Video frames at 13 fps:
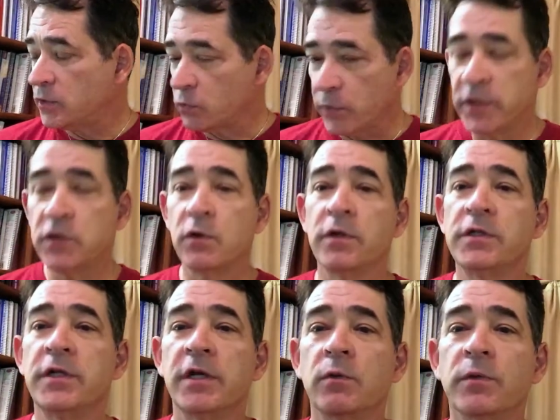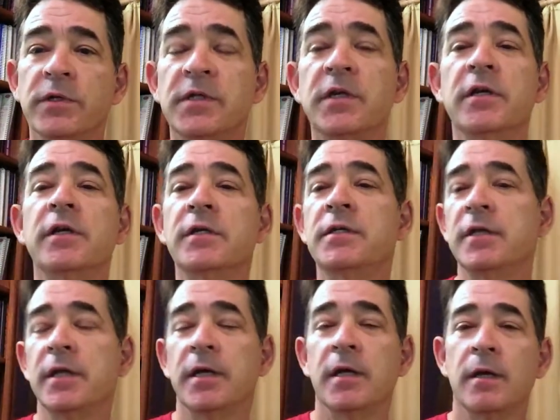its resourcing and
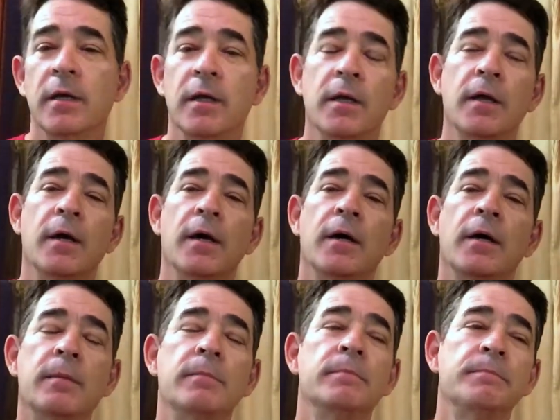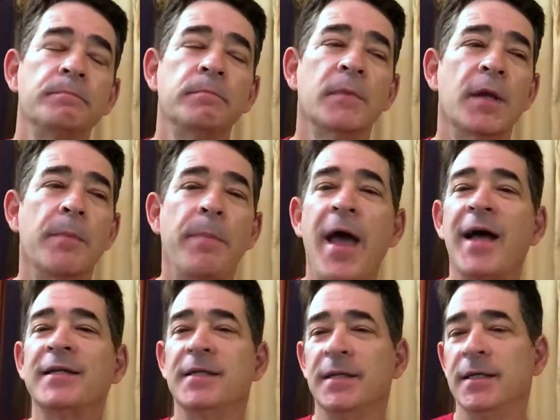resiliency
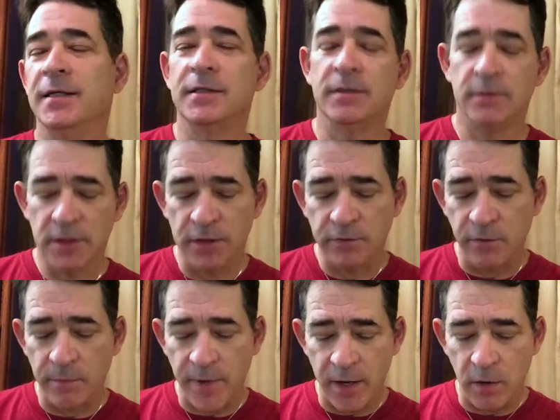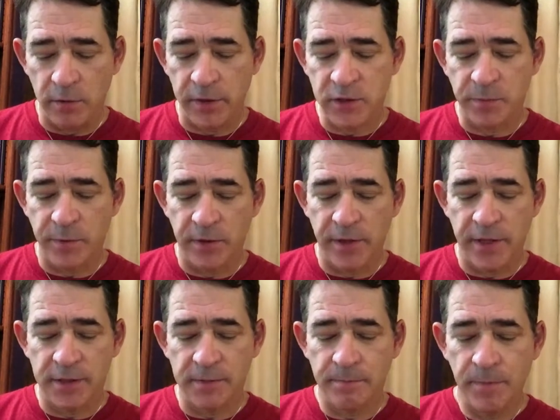capacities, just from my own
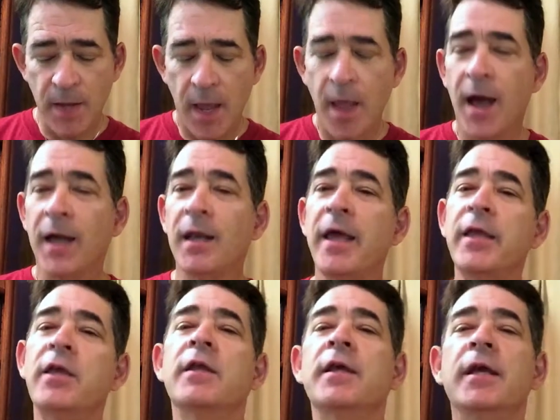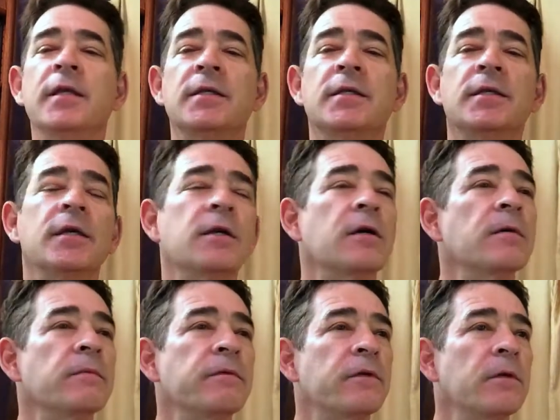experience. I'd like you to
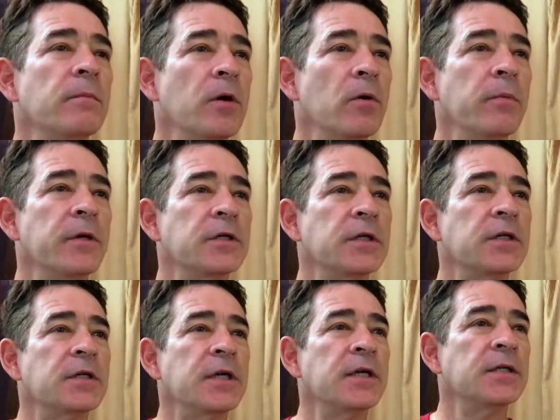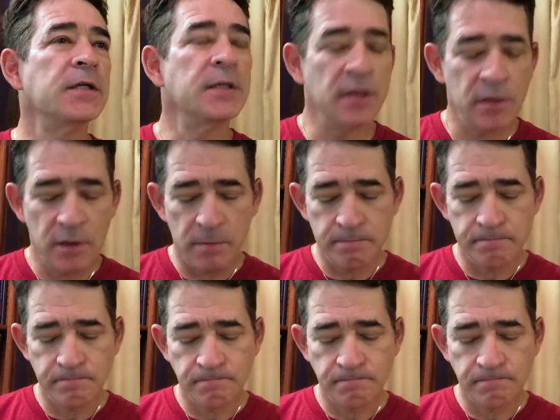consider for a moment, just consider.